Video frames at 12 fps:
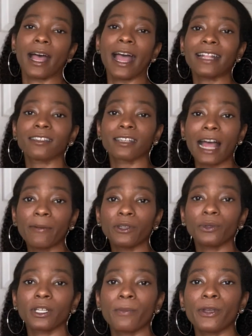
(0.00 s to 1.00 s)
I had stopped
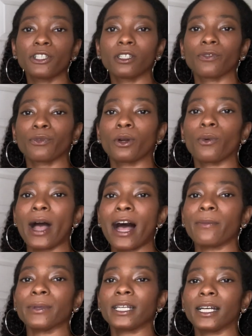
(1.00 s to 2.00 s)
doing commissions for a
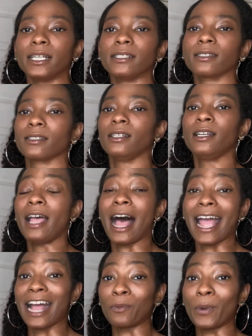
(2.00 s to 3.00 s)
while because I
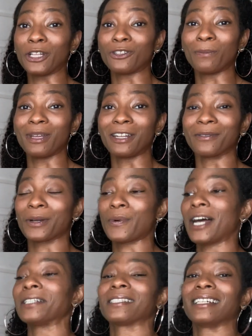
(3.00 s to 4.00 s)
had way too many
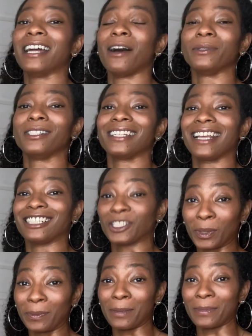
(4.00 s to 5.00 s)
requests and I was
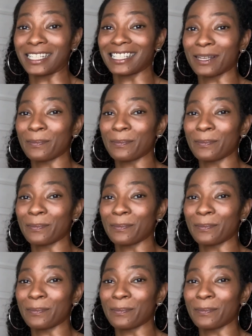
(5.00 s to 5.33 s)
extremely busy.